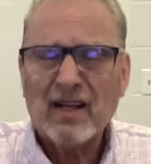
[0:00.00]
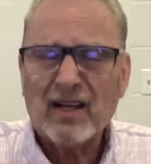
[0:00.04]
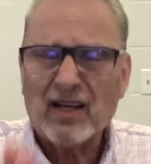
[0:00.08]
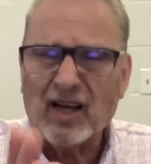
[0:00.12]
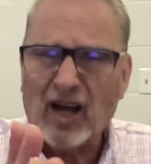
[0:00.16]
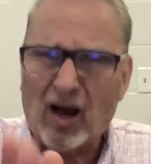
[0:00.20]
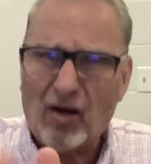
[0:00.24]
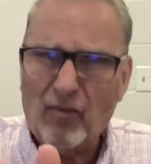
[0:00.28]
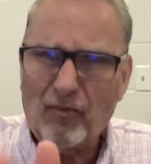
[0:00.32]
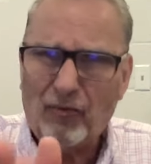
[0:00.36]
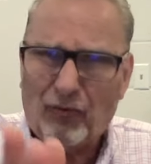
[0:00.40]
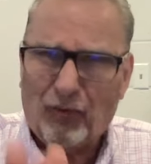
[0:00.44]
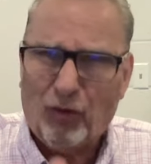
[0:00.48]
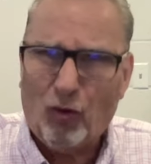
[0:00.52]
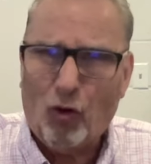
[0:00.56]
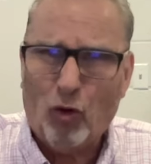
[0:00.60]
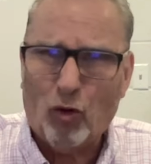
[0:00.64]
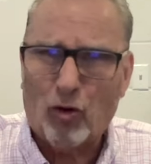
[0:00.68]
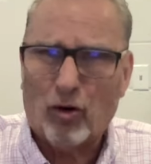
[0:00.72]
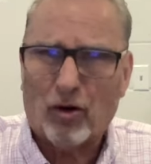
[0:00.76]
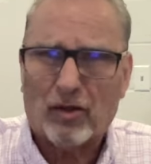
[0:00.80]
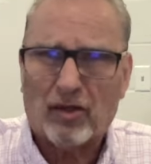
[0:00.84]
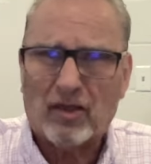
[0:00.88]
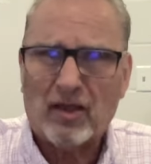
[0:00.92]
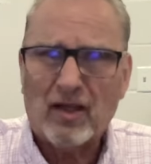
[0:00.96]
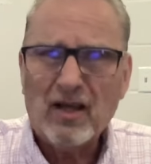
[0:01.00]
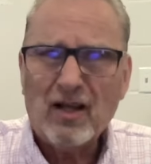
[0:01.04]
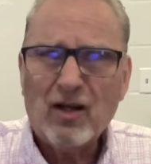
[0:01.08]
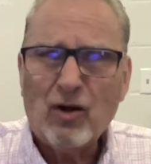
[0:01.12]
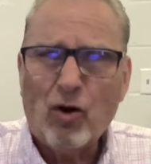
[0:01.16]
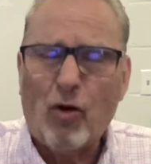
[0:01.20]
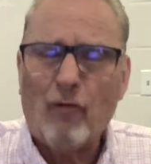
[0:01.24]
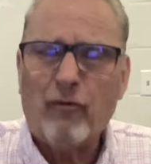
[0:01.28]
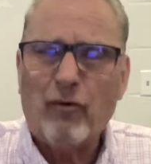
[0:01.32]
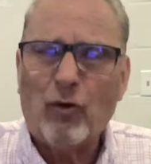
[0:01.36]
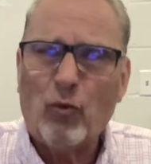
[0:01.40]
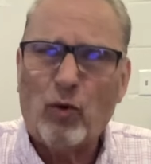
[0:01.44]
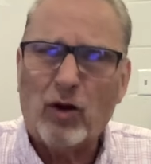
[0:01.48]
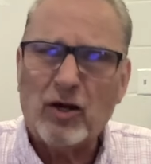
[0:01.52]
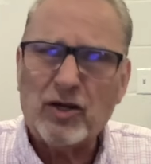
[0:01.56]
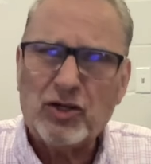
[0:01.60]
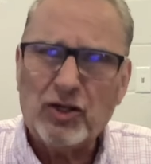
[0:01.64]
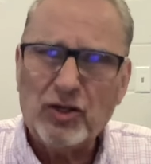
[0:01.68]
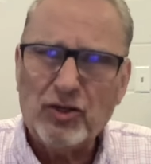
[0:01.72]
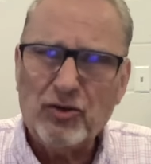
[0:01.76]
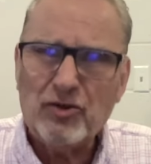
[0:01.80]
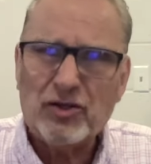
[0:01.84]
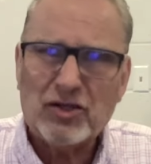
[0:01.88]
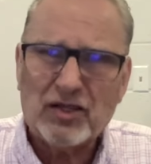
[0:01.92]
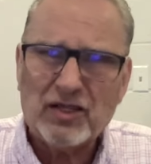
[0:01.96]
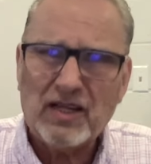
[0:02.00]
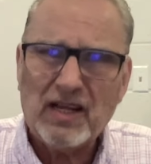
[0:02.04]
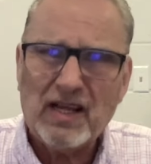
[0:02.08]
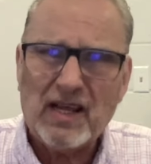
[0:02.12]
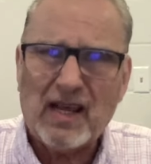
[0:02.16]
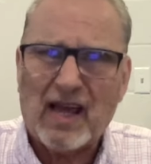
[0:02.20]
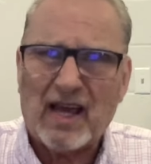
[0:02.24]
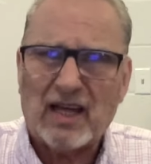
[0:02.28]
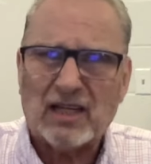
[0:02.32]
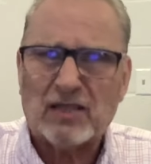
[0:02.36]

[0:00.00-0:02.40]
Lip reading: come forth over what you see